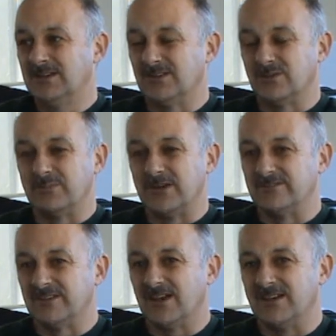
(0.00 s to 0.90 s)
and on
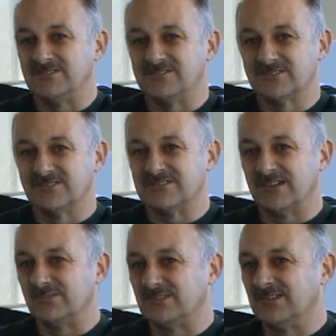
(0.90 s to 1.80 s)
both occasions got
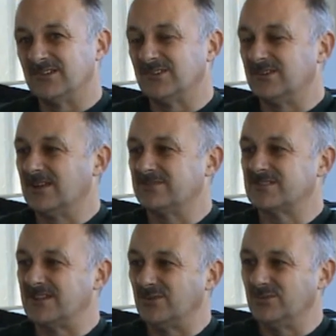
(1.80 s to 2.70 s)
told that I got enough
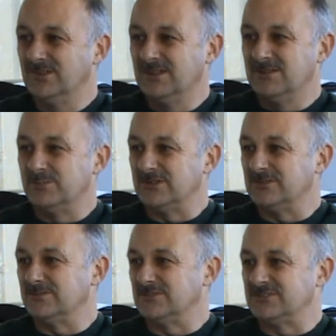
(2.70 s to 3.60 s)
skill
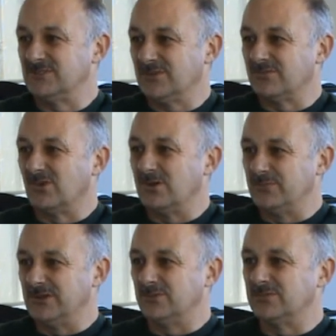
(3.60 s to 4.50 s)
but was not the
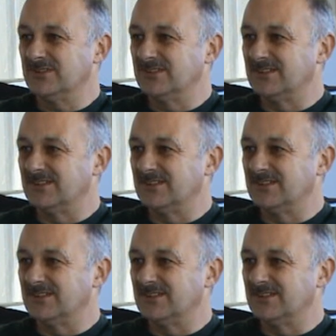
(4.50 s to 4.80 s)
right build.